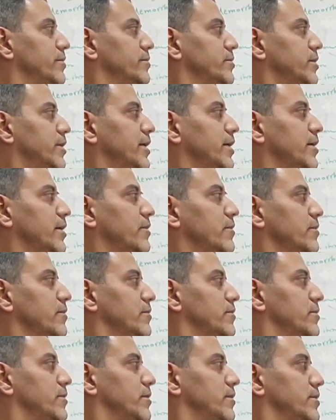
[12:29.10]

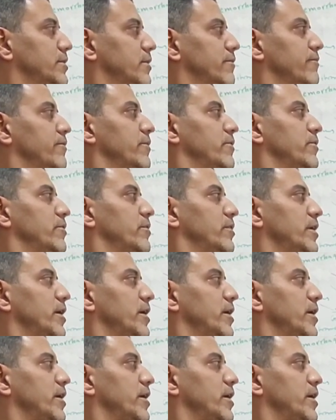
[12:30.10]
second, seventh,